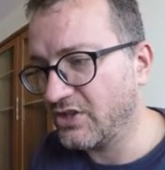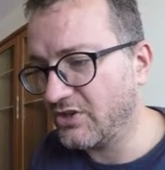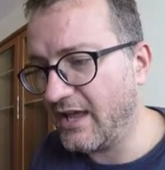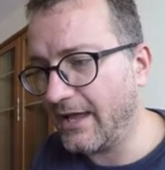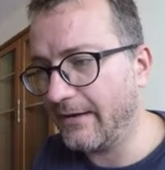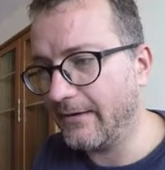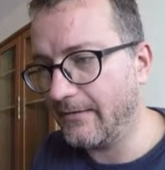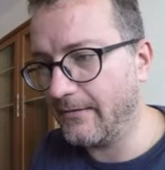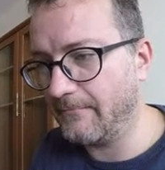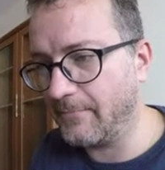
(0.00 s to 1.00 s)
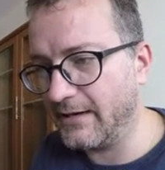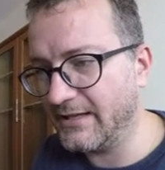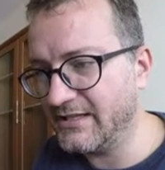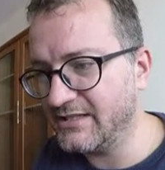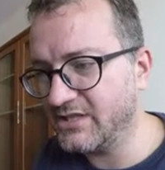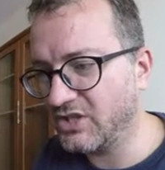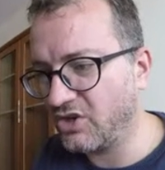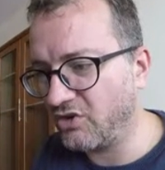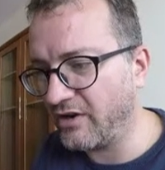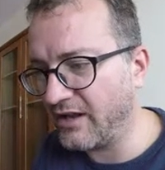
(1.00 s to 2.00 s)
there. Please
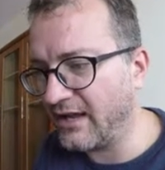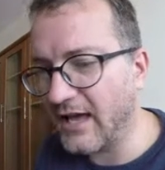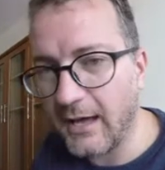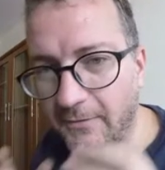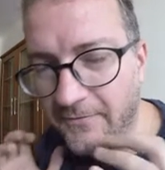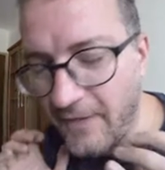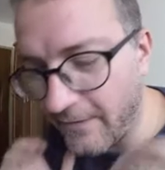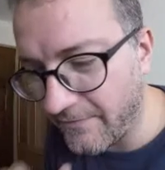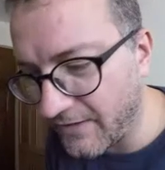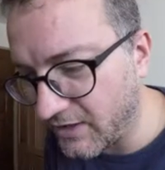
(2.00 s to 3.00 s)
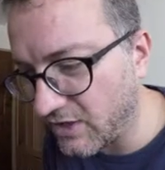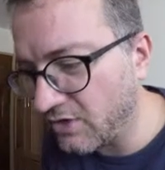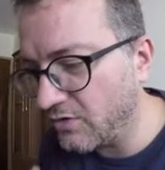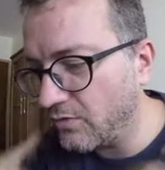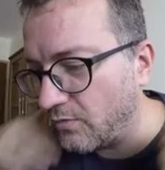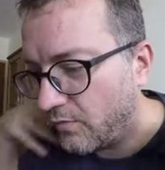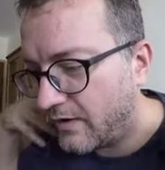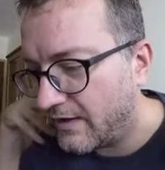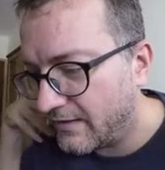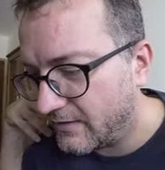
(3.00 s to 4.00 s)
create a FAQ
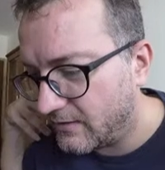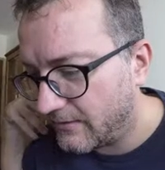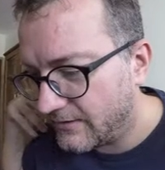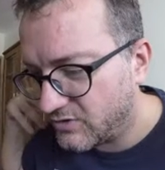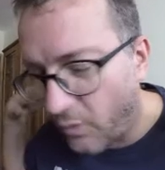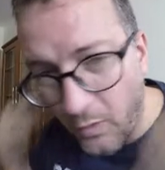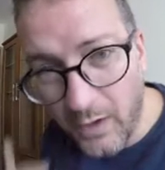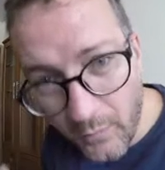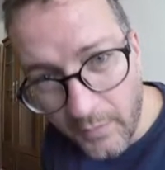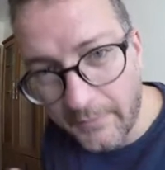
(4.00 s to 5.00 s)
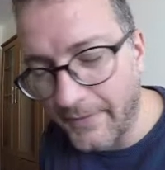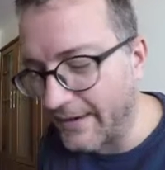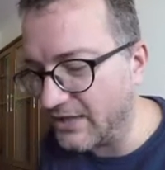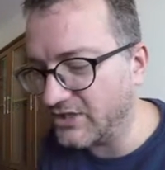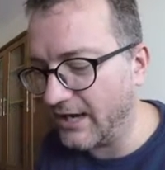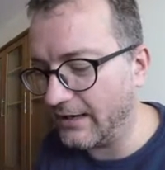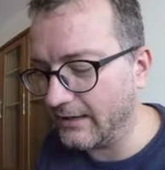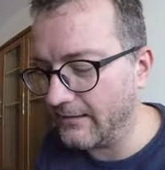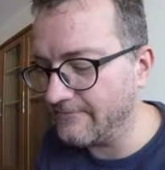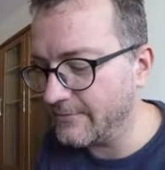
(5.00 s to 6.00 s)
where it's all on one page and
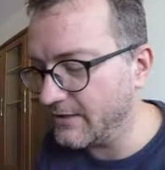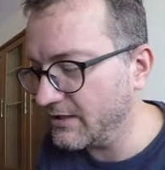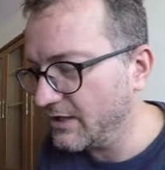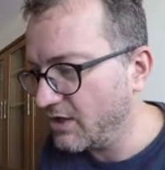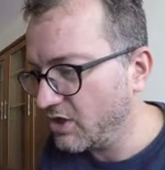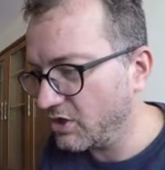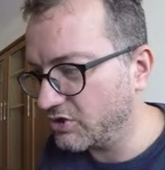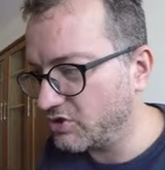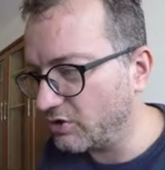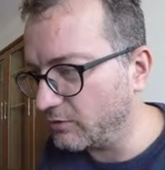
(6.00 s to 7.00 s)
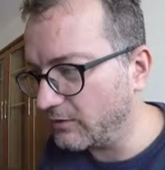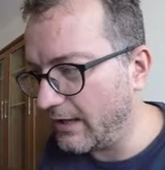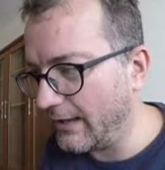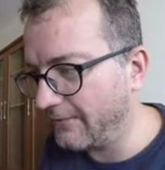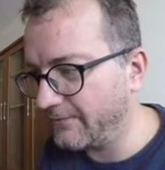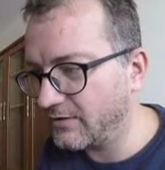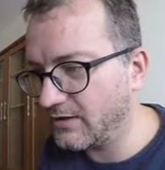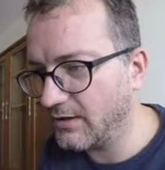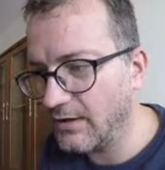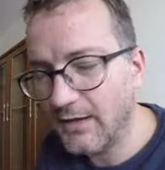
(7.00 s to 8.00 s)
can be control F'd
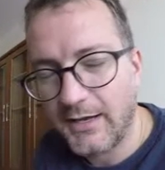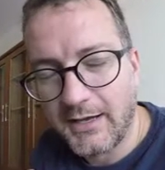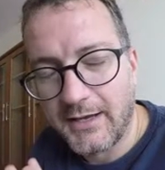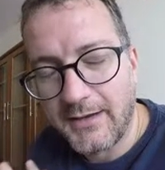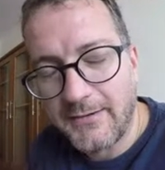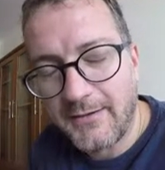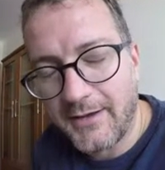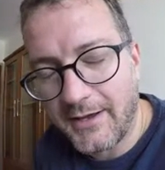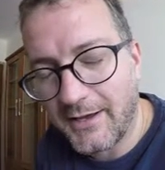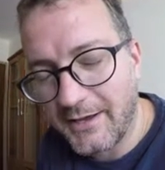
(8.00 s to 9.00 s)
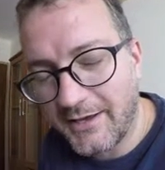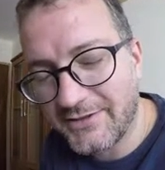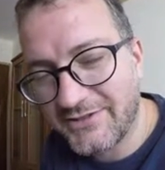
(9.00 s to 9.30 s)
and